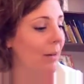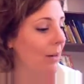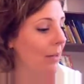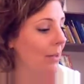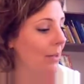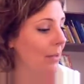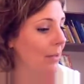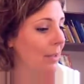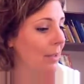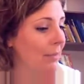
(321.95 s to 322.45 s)
all
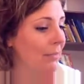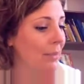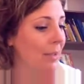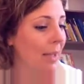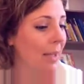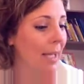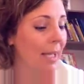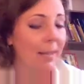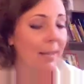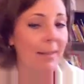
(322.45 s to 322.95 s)
those different
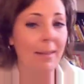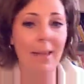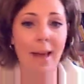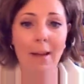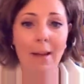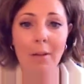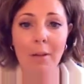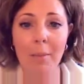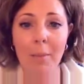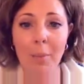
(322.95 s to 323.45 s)
things
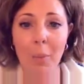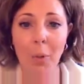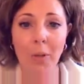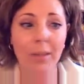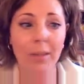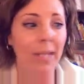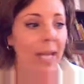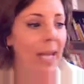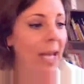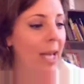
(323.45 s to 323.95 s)
that are
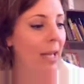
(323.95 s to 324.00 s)
important.